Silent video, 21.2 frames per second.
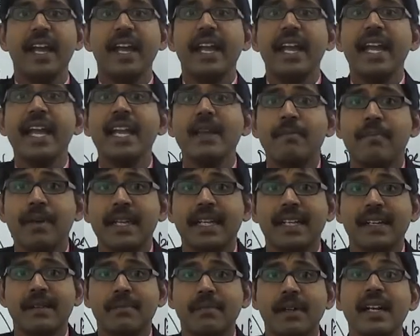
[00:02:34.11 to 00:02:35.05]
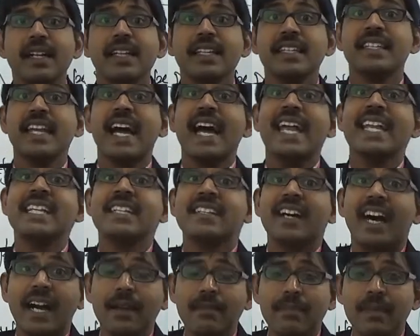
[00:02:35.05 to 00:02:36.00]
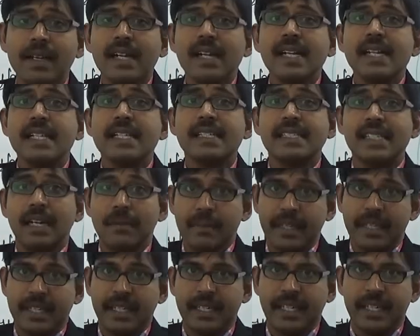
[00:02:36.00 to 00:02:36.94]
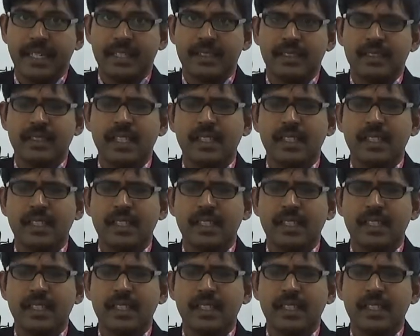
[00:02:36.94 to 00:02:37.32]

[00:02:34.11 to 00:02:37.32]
it becomes a n-type semiconductor.